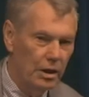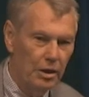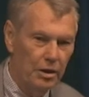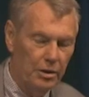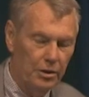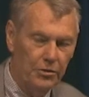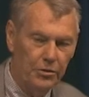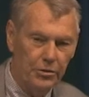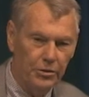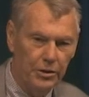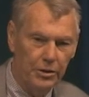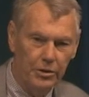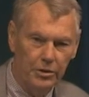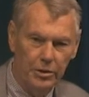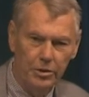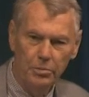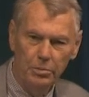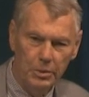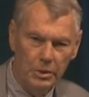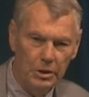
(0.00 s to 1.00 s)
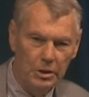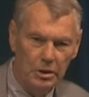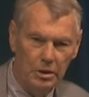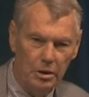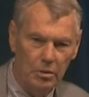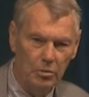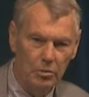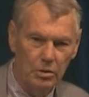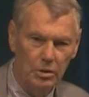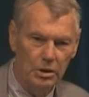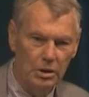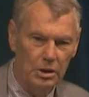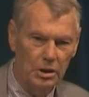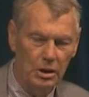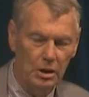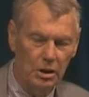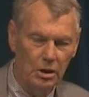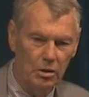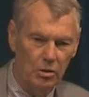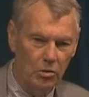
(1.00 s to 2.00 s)
into three groups. There was
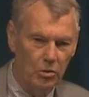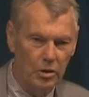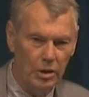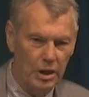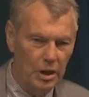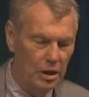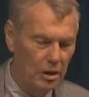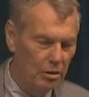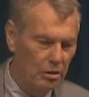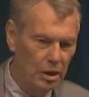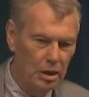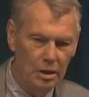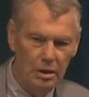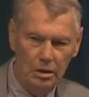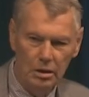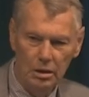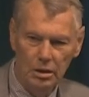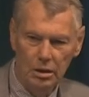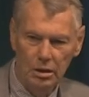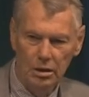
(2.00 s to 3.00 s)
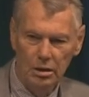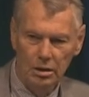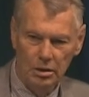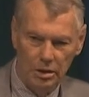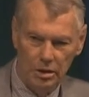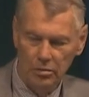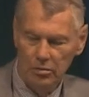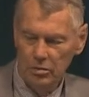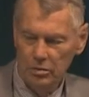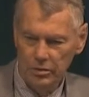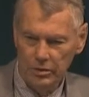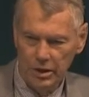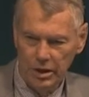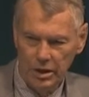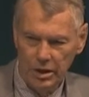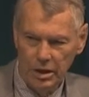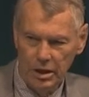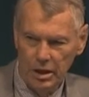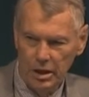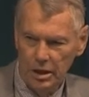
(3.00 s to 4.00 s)
uh, North County, Central
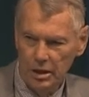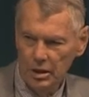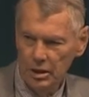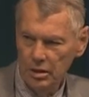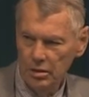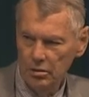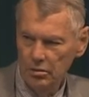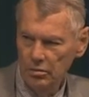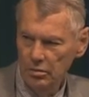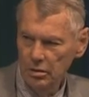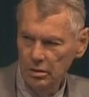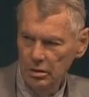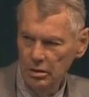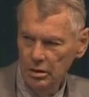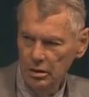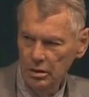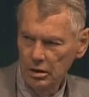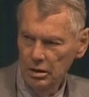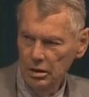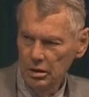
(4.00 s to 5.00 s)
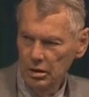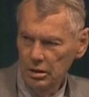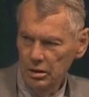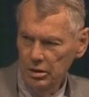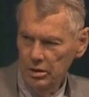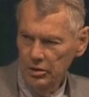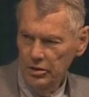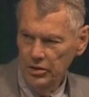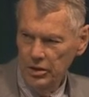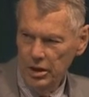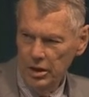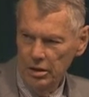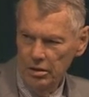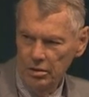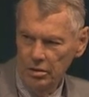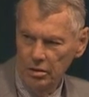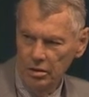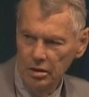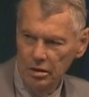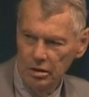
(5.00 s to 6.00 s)
San Diego.
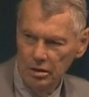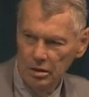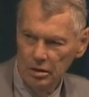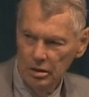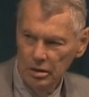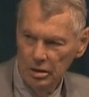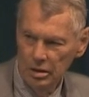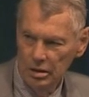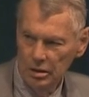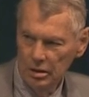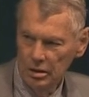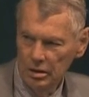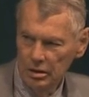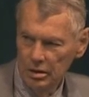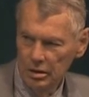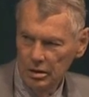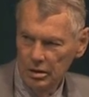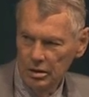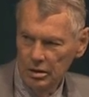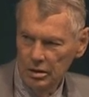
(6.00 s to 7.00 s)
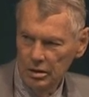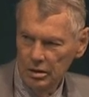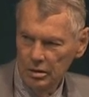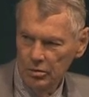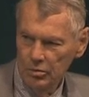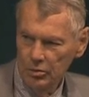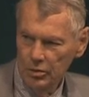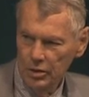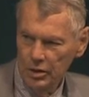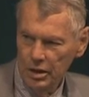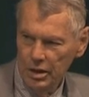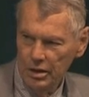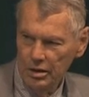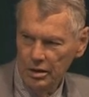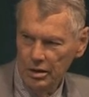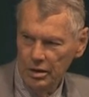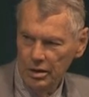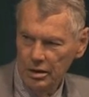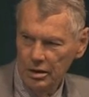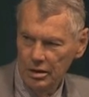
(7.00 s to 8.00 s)
John was on
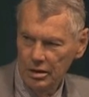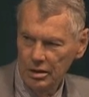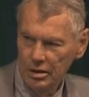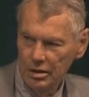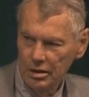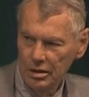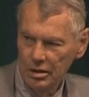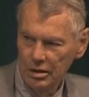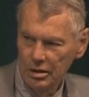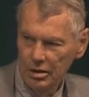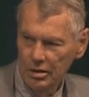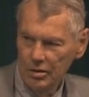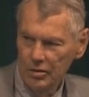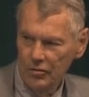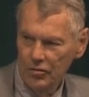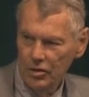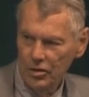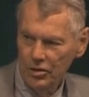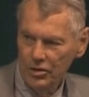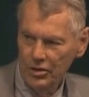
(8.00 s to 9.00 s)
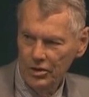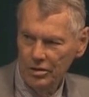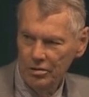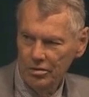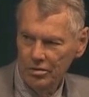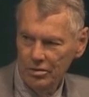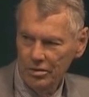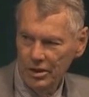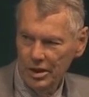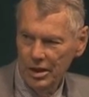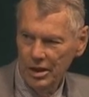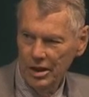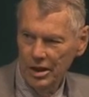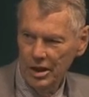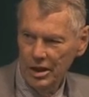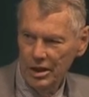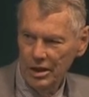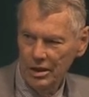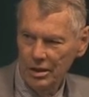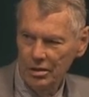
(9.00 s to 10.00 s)
the first Central San
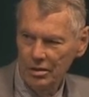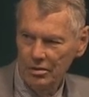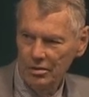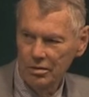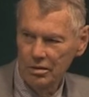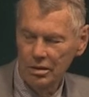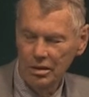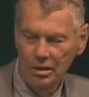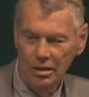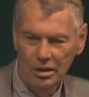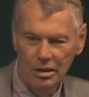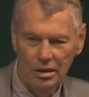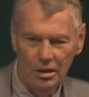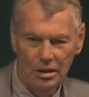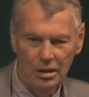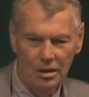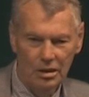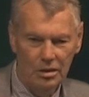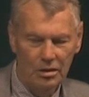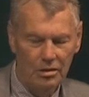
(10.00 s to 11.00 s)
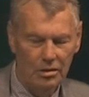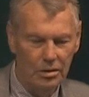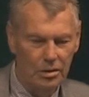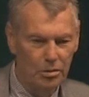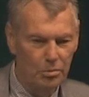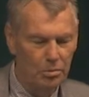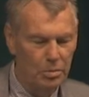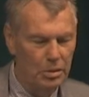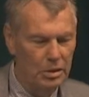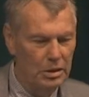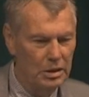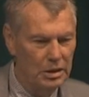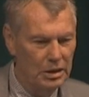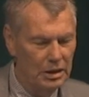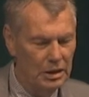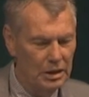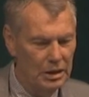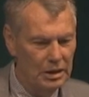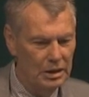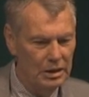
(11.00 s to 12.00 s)
Diego group,
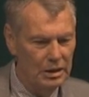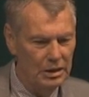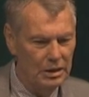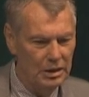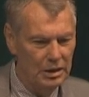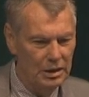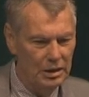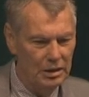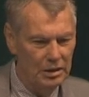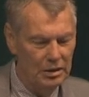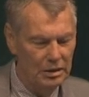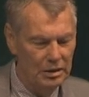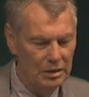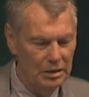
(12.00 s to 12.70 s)
and, uh,